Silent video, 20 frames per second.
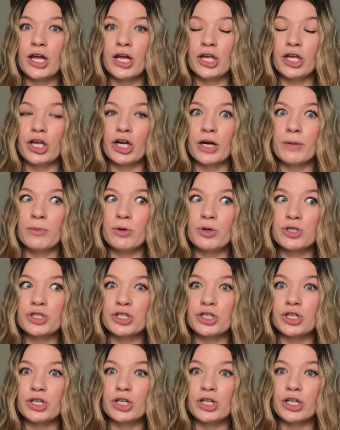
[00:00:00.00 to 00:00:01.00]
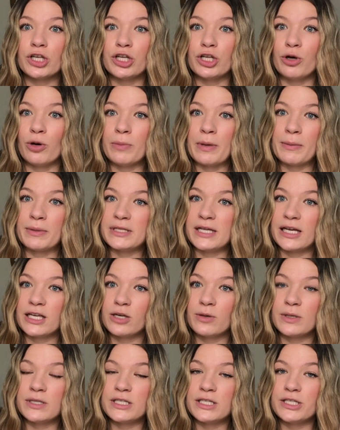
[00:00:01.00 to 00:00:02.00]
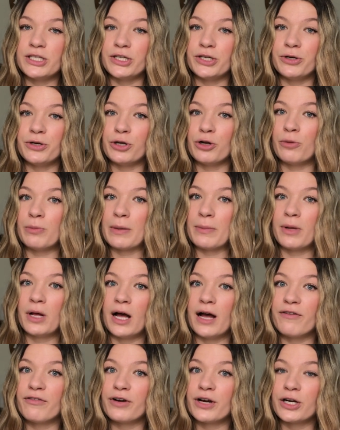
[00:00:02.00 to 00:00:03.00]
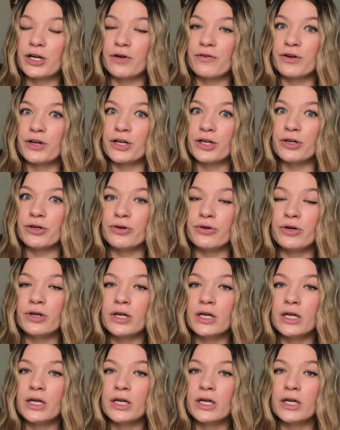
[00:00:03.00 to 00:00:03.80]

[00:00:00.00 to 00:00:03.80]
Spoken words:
you're emotional, you don't want people telling you what to do, you don't want people hovering over you,